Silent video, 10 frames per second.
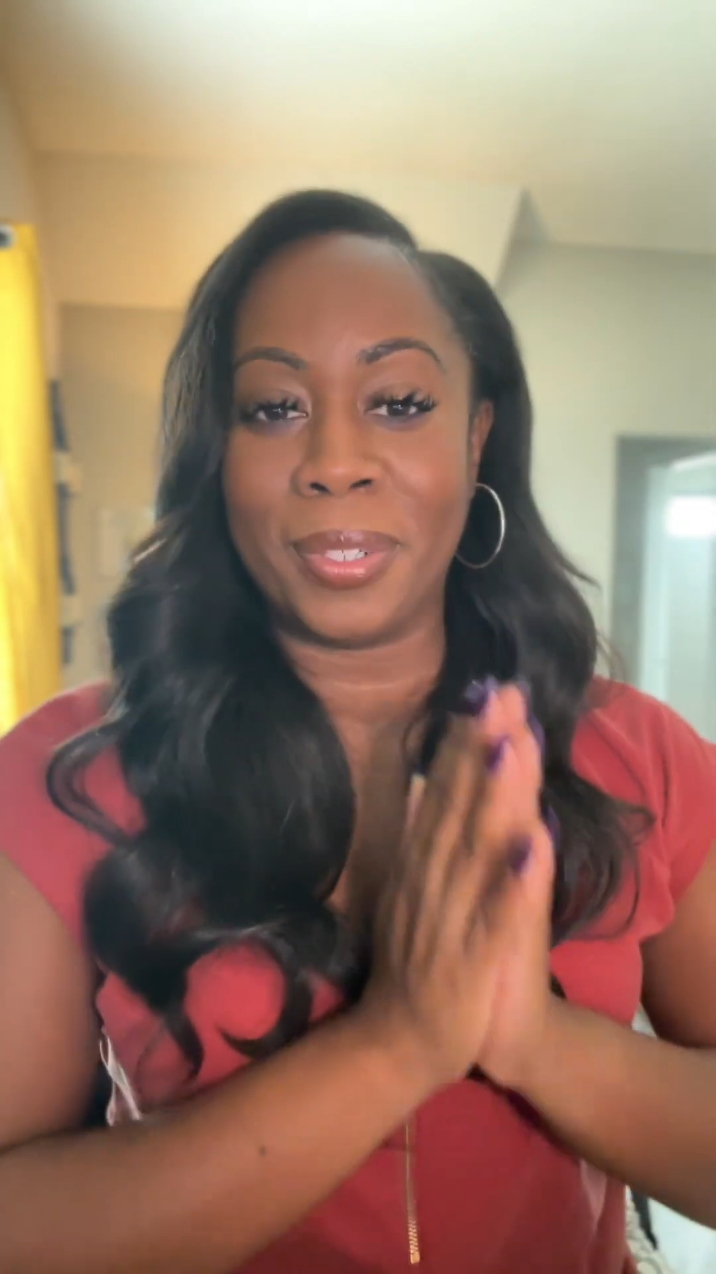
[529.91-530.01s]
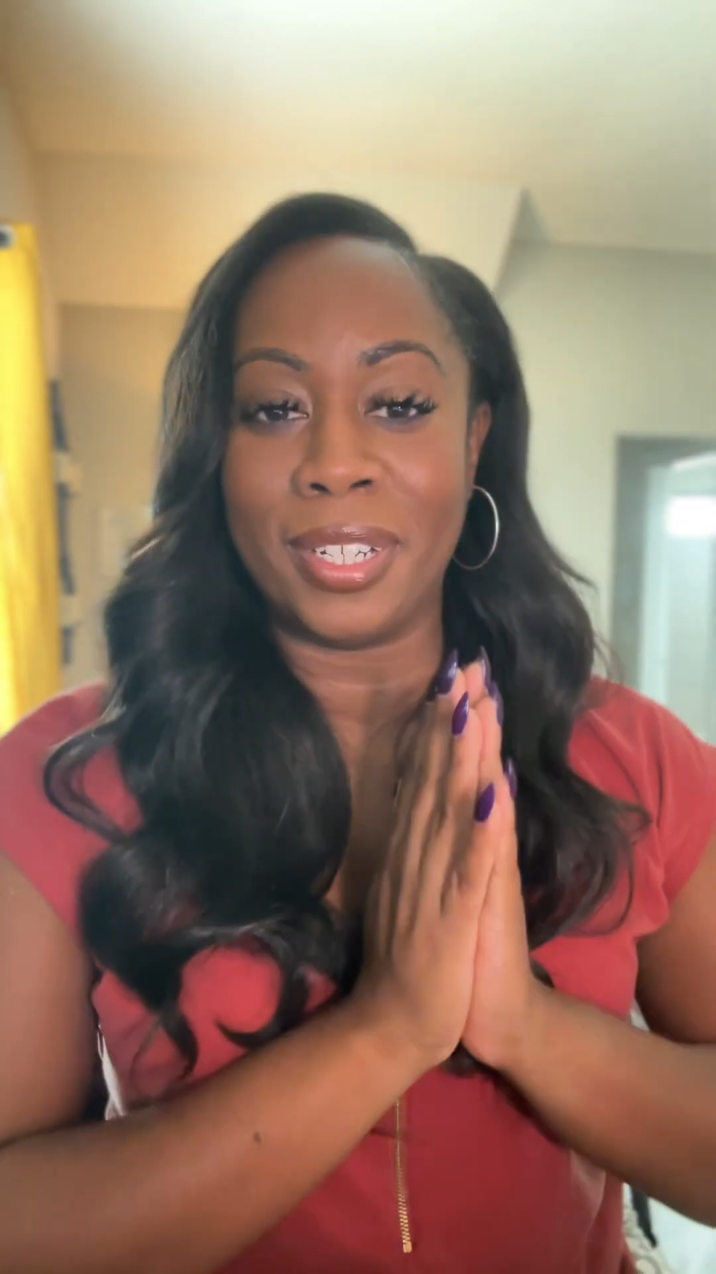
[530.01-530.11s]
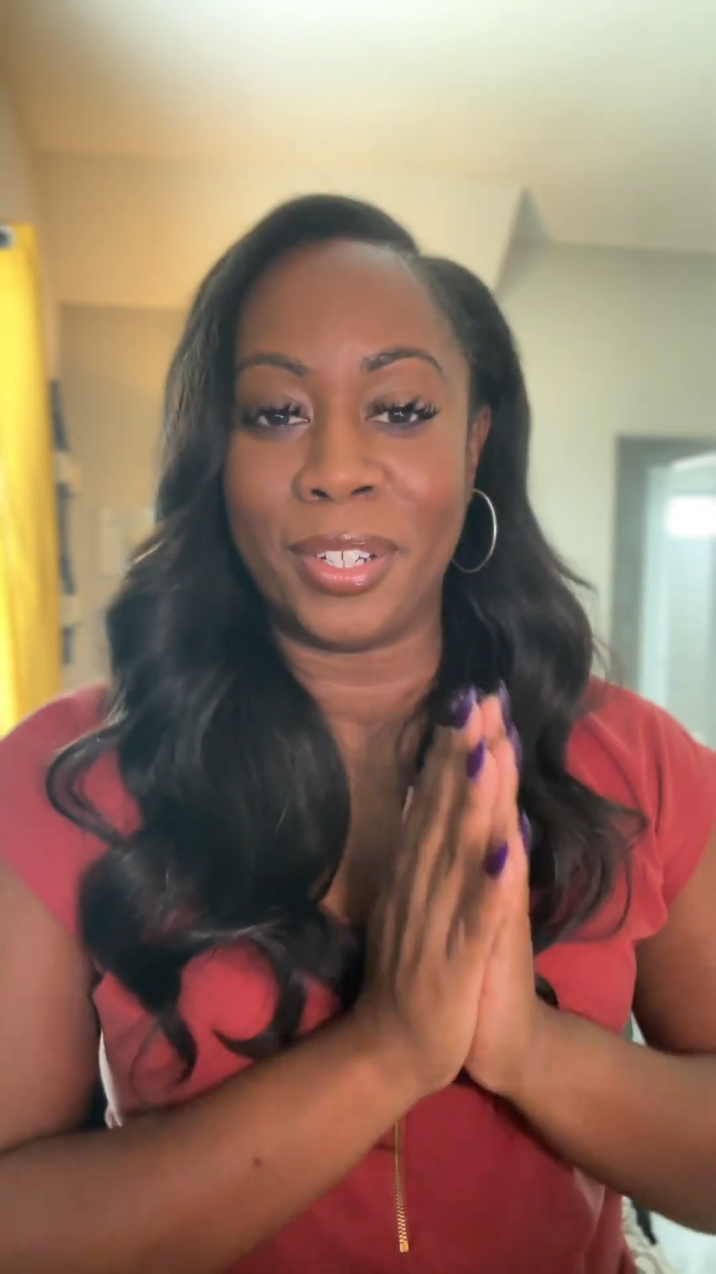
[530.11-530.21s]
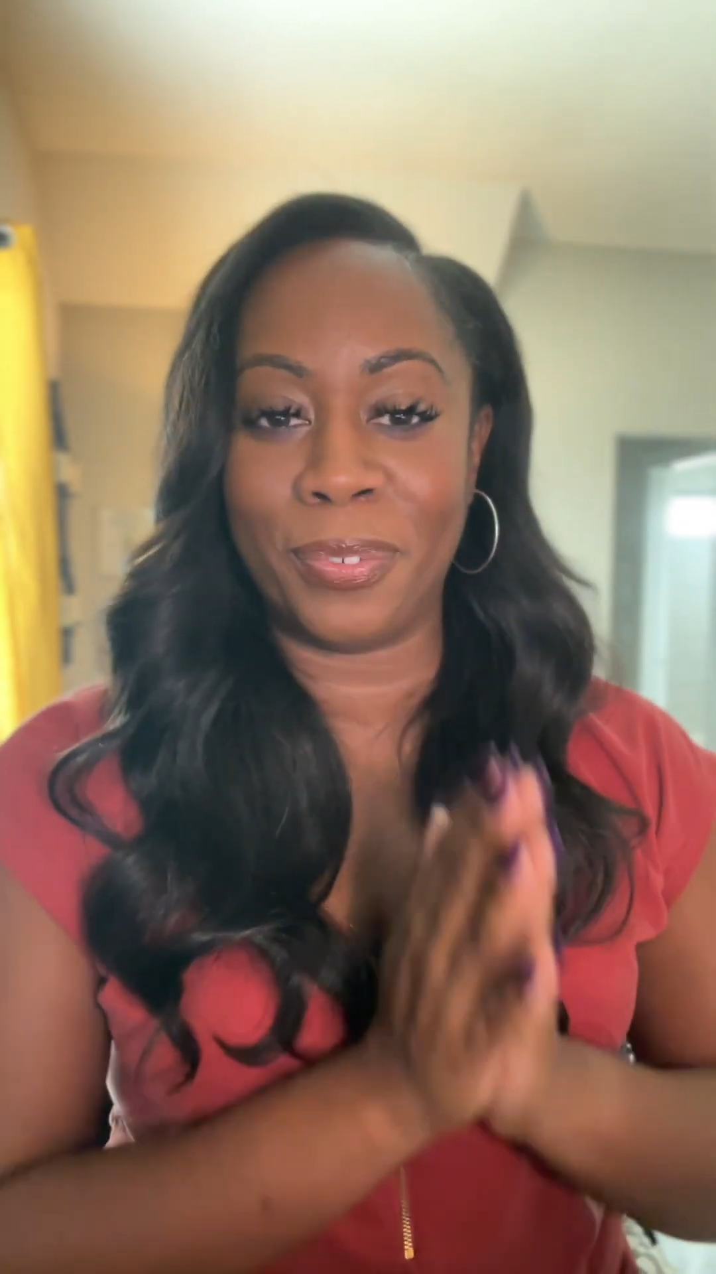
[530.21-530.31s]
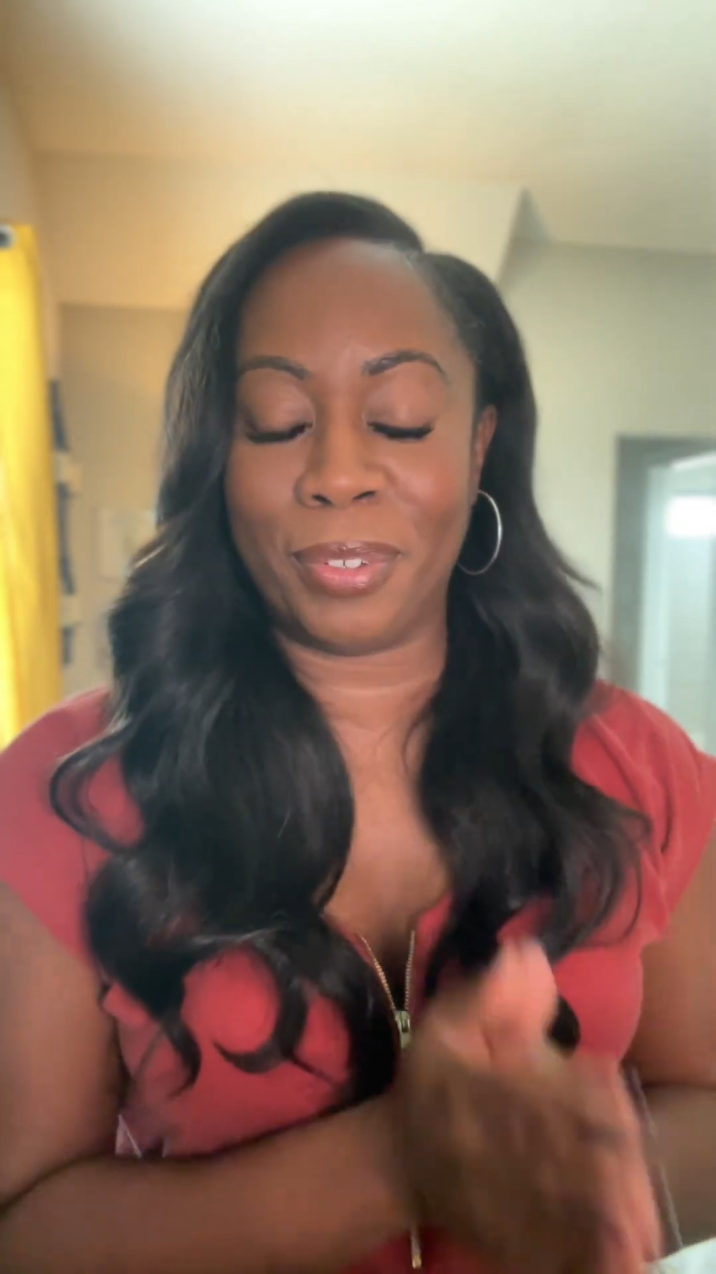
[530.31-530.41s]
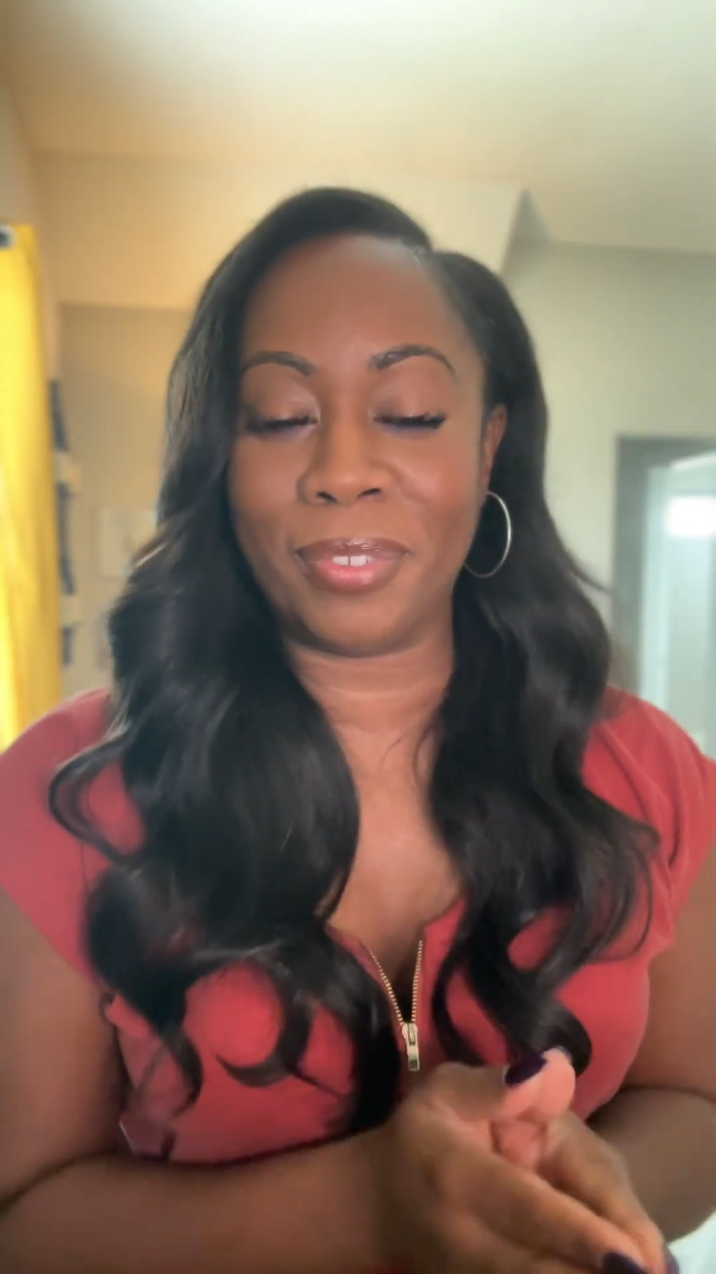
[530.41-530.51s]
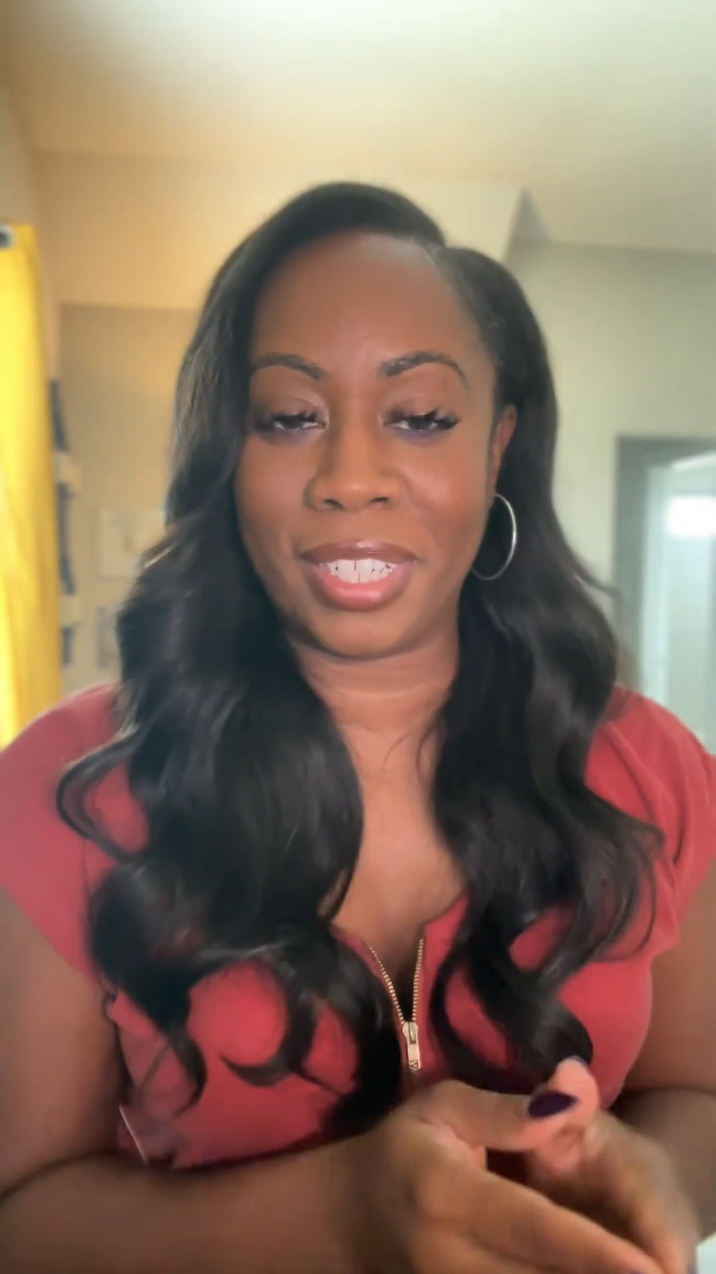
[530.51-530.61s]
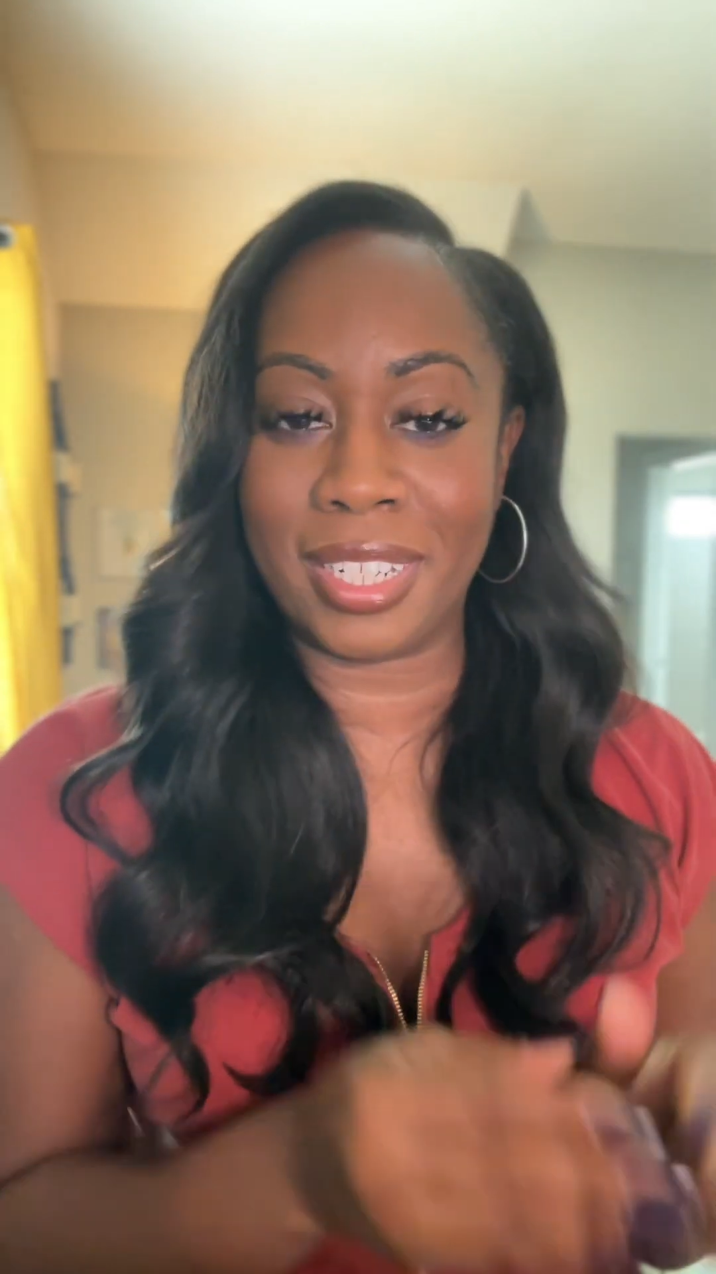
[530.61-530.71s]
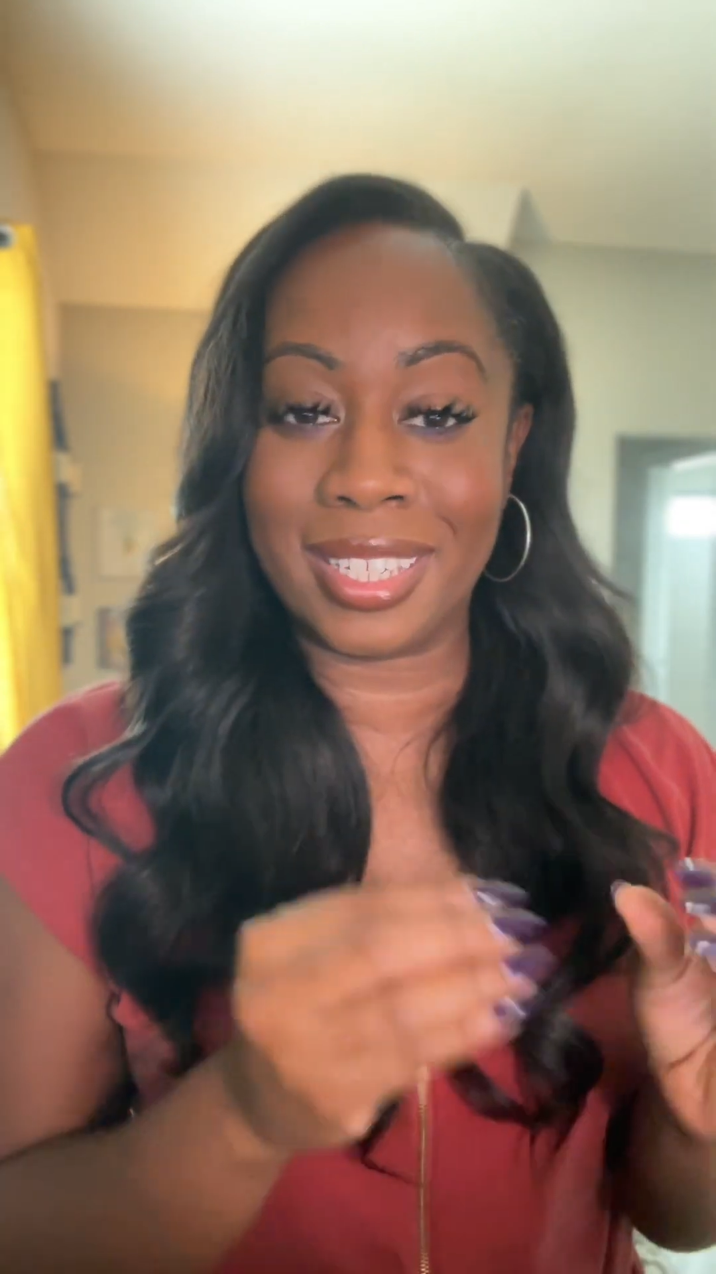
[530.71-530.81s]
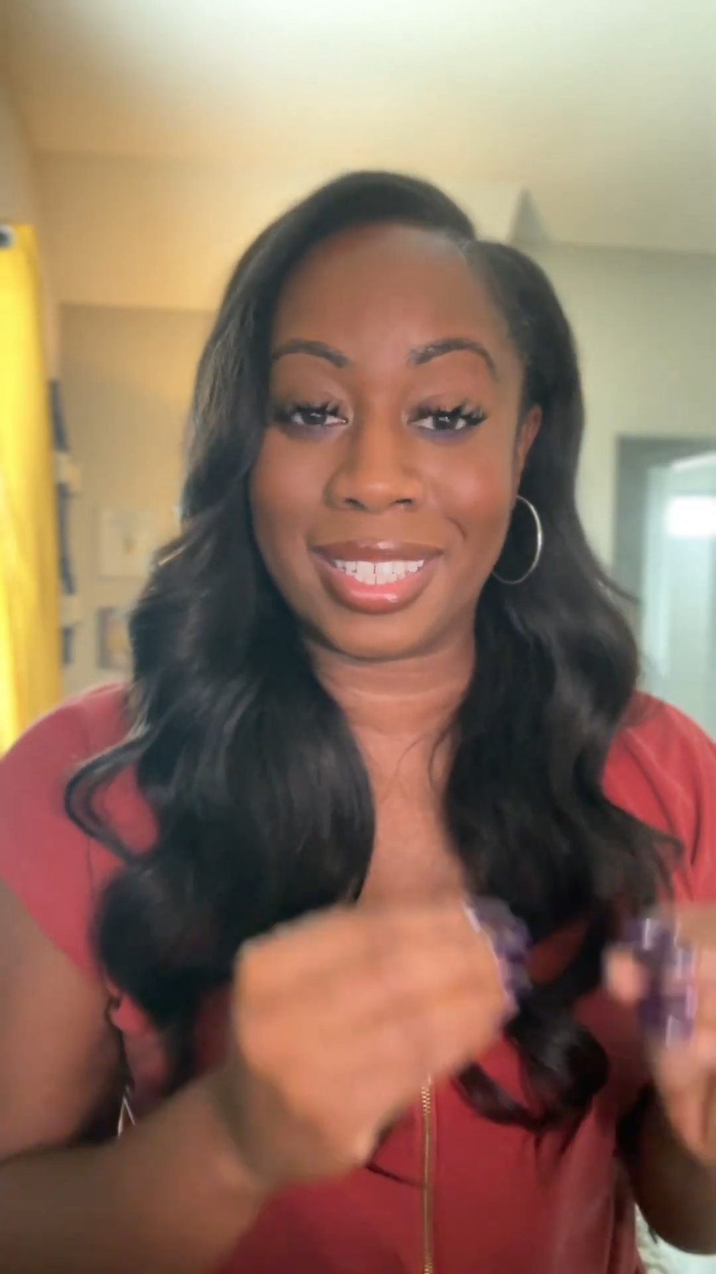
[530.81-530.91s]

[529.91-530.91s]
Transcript: in your 15